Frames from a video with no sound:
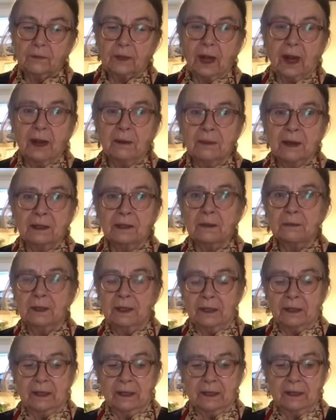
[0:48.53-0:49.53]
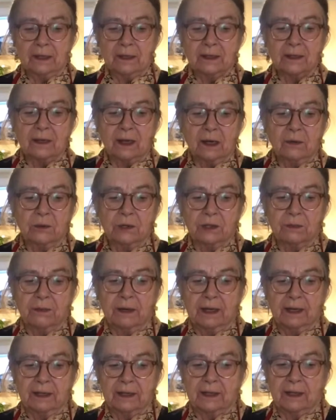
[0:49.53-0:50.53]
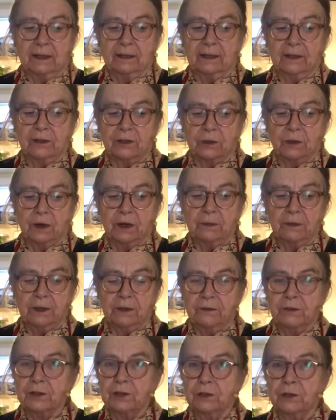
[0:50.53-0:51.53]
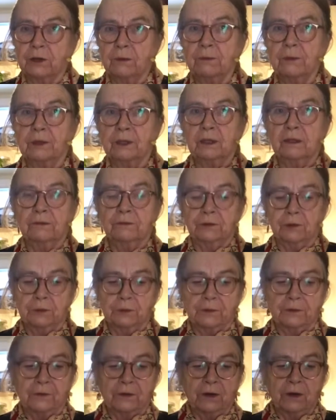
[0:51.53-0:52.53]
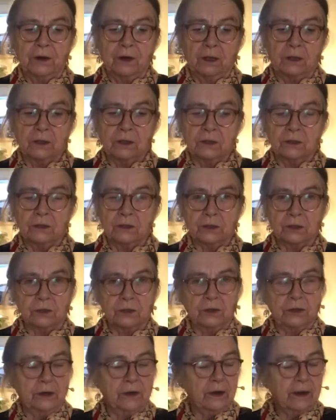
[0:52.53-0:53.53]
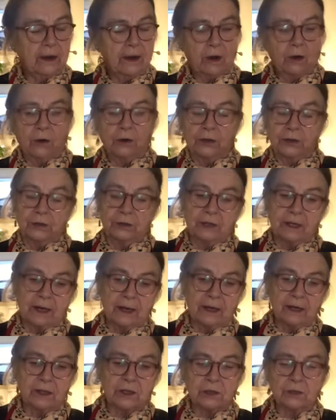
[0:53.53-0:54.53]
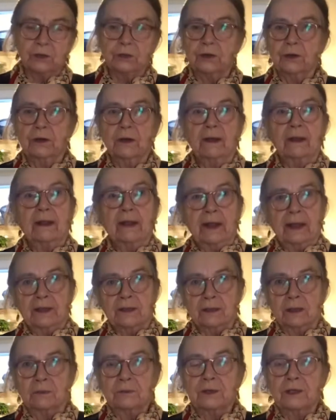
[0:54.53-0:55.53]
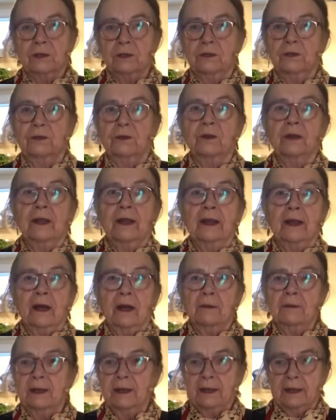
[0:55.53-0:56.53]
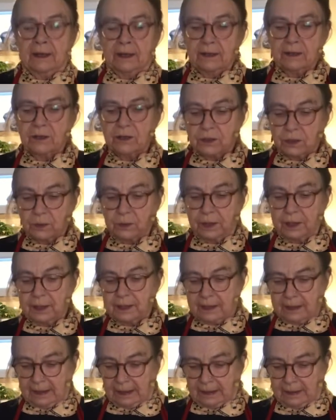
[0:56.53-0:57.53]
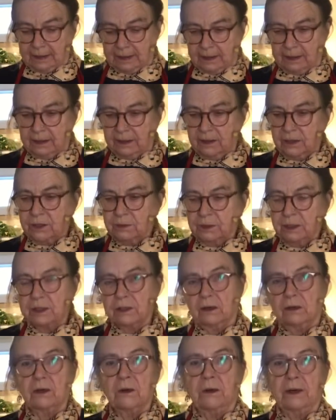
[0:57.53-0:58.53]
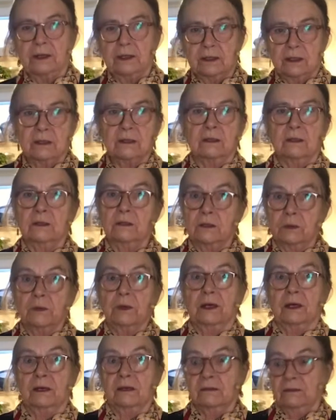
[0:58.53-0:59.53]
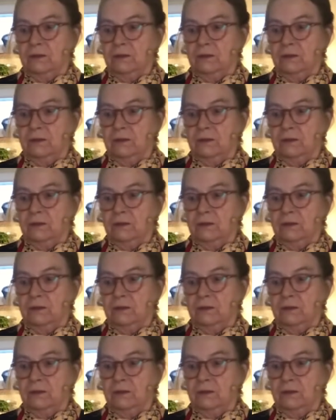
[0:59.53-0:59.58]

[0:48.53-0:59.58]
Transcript: I make them in the Indian style, which means that there's quite a bit of sugar, but if you prefer not to use sugar or to use less sugar, it's up to you. I mean, it is a sweet, and Indian sweets are quite sweet.